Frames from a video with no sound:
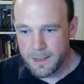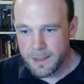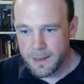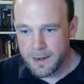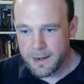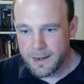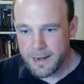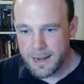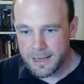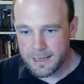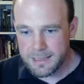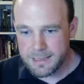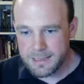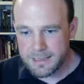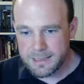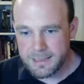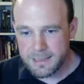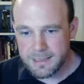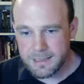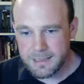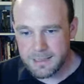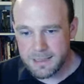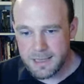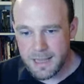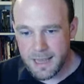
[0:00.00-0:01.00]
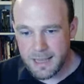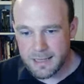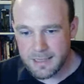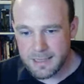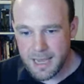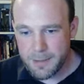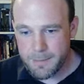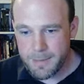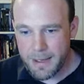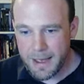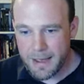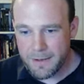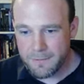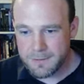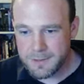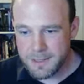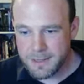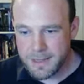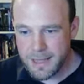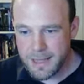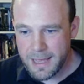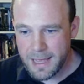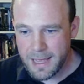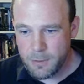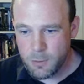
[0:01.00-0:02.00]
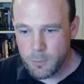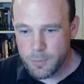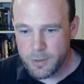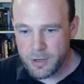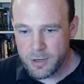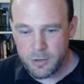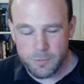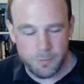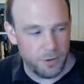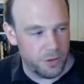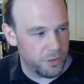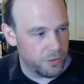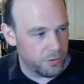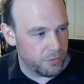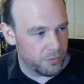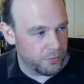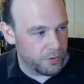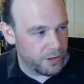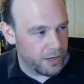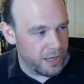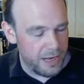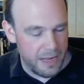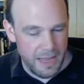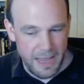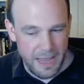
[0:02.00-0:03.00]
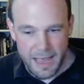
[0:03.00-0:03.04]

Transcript: Next time after that, it will be number three,